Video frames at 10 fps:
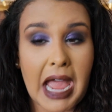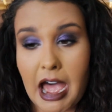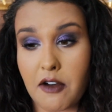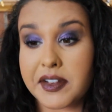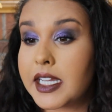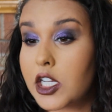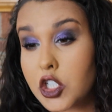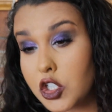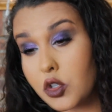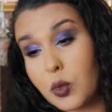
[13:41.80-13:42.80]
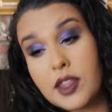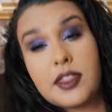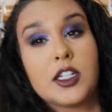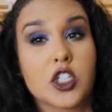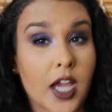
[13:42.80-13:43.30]
have an issue
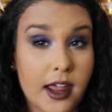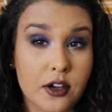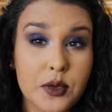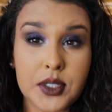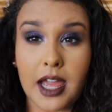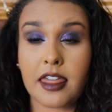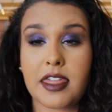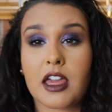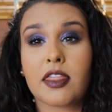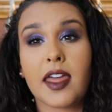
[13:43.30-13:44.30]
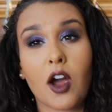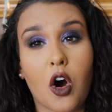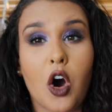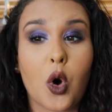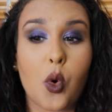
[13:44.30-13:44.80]
with these shadows. I think they
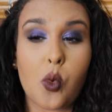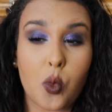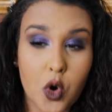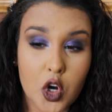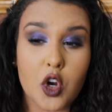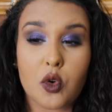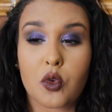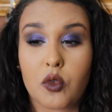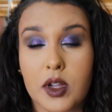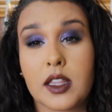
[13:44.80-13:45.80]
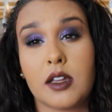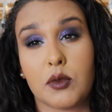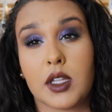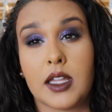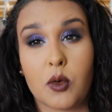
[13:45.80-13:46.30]
all work really,
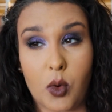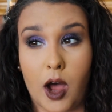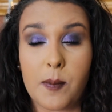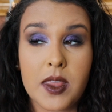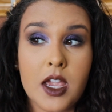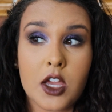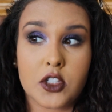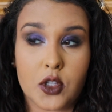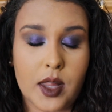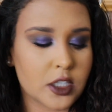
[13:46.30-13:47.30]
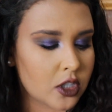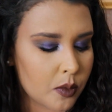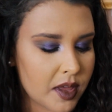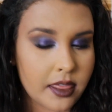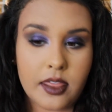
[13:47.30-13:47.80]
really well. So let's
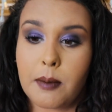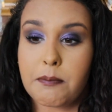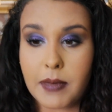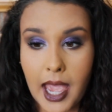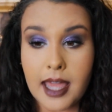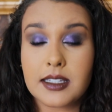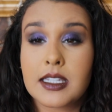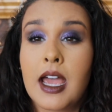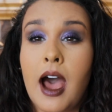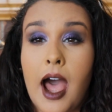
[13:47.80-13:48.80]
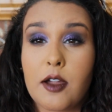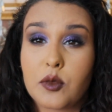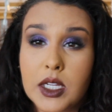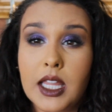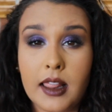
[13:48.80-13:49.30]
start with the mattes. I
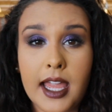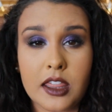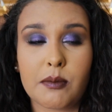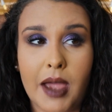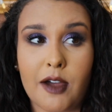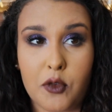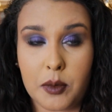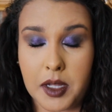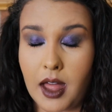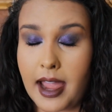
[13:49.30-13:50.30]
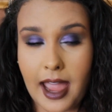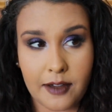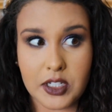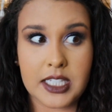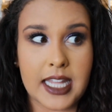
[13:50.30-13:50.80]
really like the matte formula. I
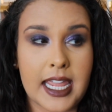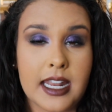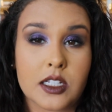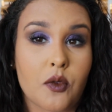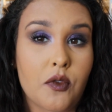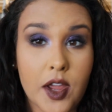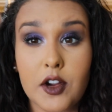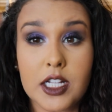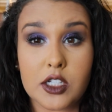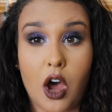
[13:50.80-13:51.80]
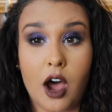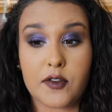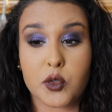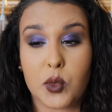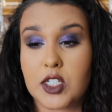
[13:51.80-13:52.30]
have to say it is very
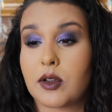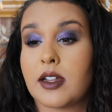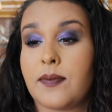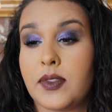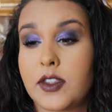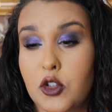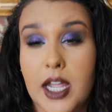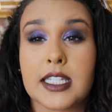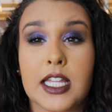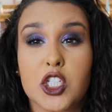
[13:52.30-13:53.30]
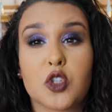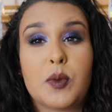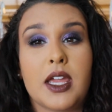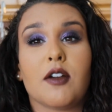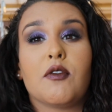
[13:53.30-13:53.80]
soft, which translates to
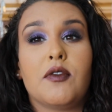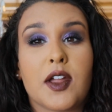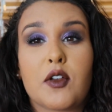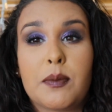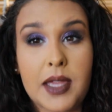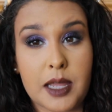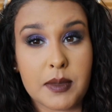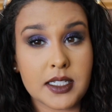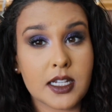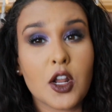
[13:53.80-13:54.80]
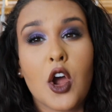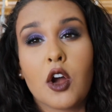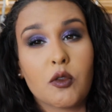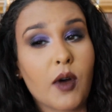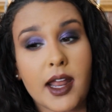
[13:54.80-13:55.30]
being very pigmented
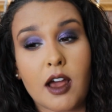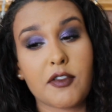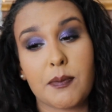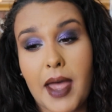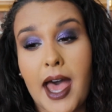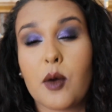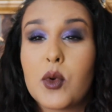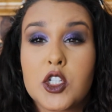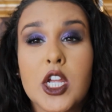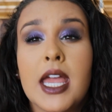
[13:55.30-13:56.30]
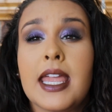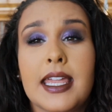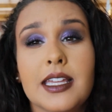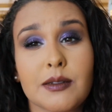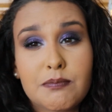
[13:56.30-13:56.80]
right off the bat, which
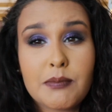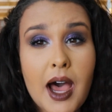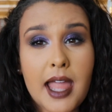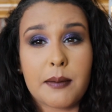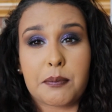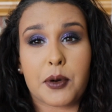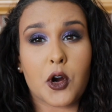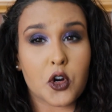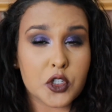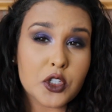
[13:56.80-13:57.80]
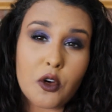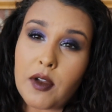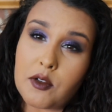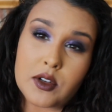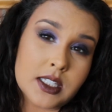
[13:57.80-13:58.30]
is my personal
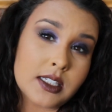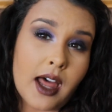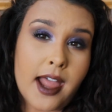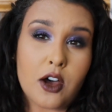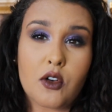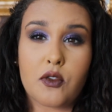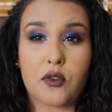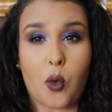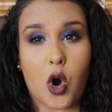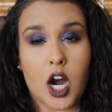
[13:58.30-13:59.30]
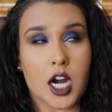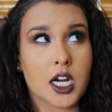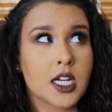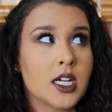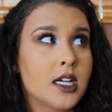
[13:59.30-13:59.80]
favorite style
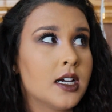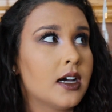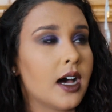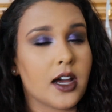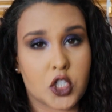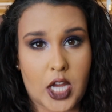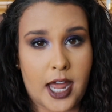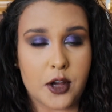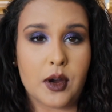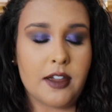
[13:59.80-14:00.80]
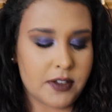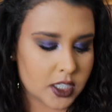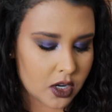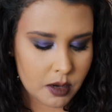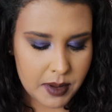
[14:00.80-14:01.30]
for a shadow. If
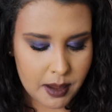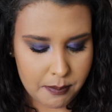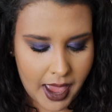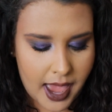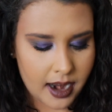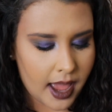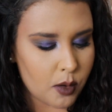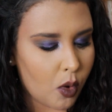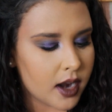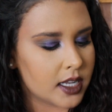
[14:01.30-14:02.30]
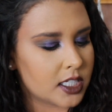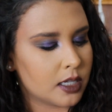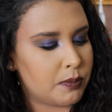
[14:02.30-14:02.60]
it's going to be a matte, I want it to